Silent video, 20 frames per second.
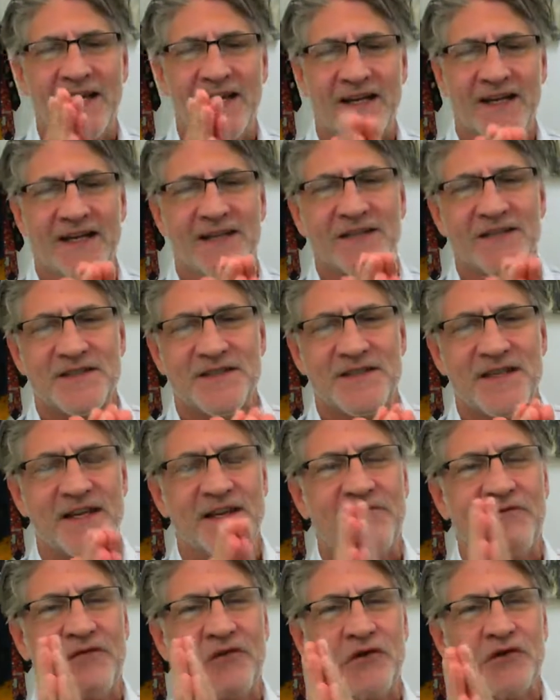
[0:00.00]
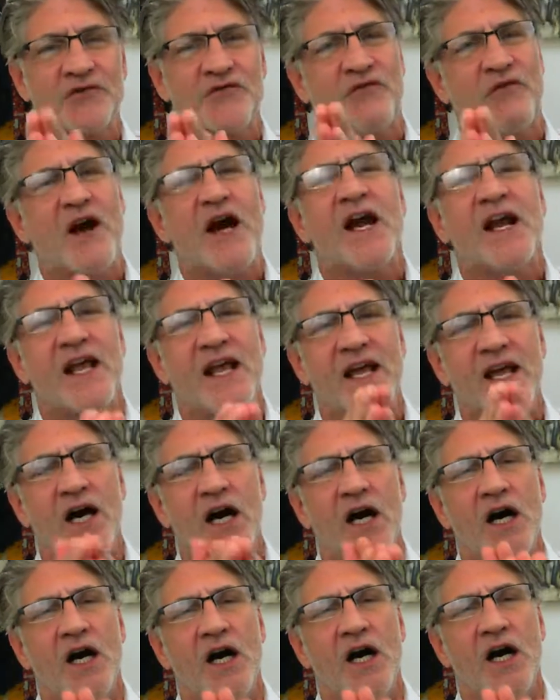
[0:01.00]
It is the first Friday
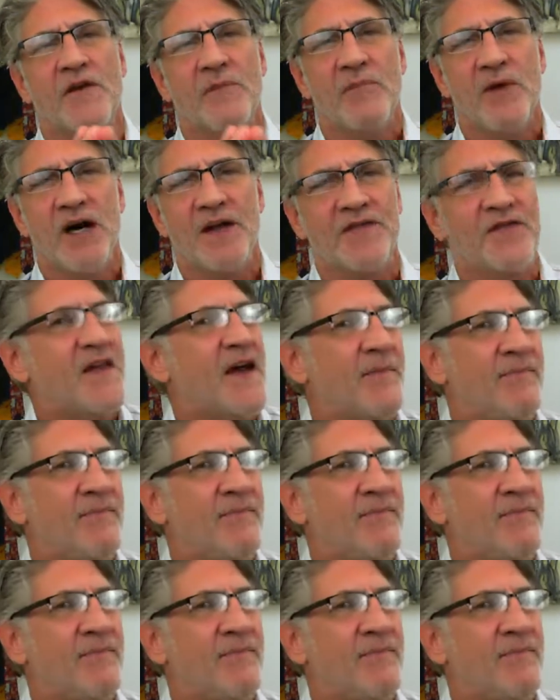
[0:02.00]
of the month.